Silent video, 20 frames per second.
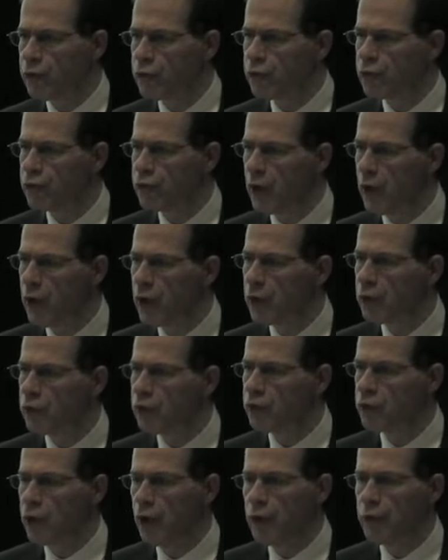has
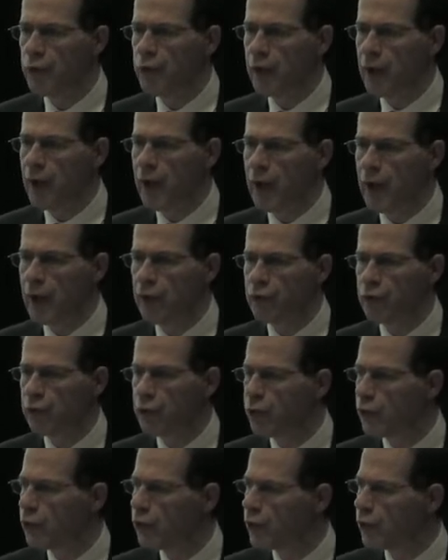changed over the
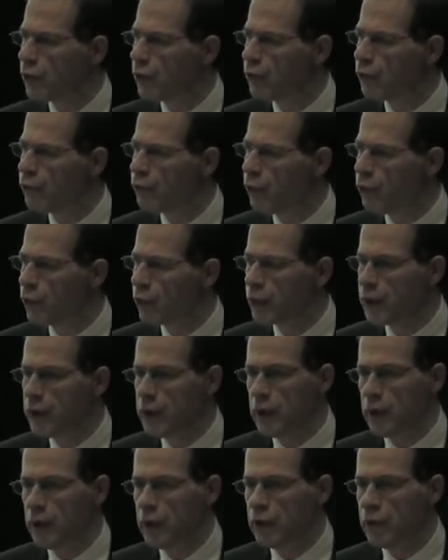last 30 or 40
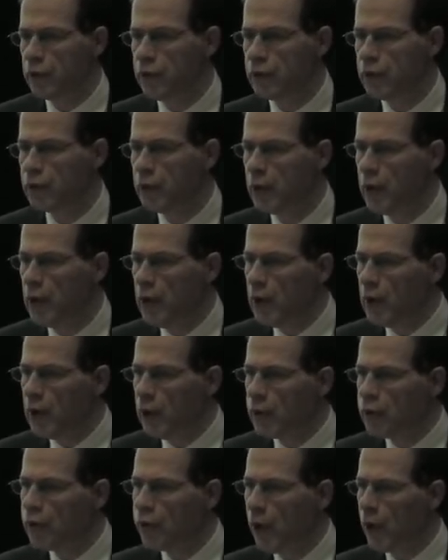years
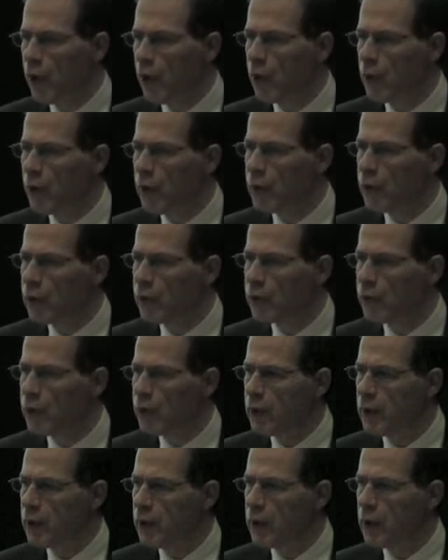following
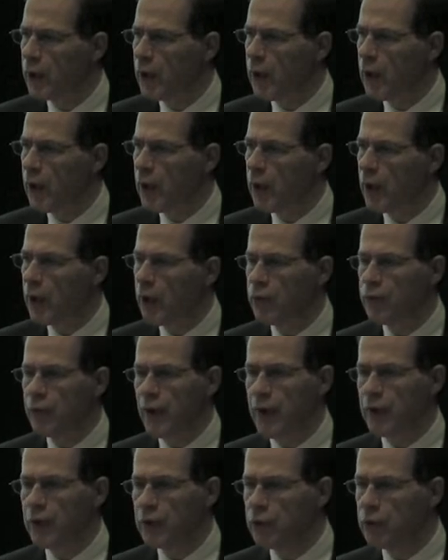the
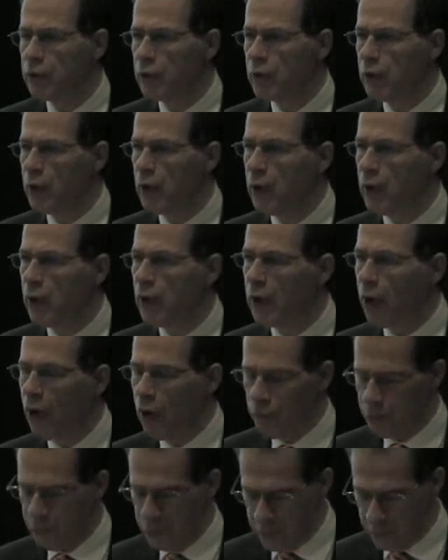event
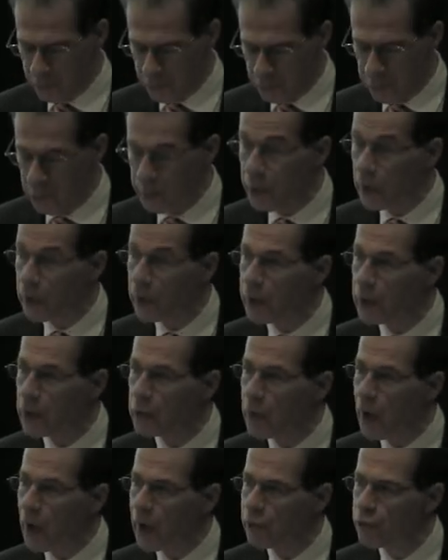of the disability
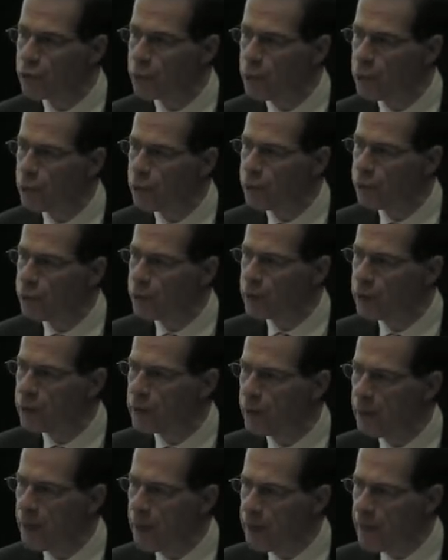rights
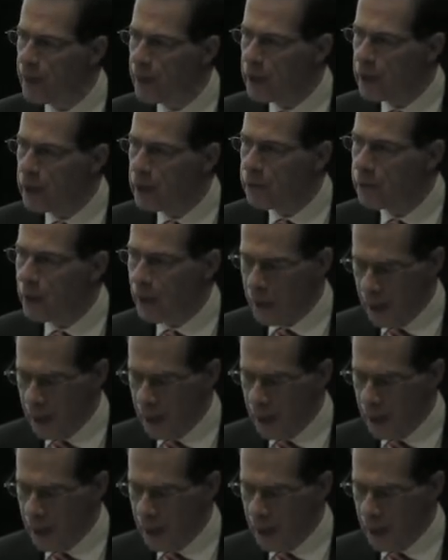movement in the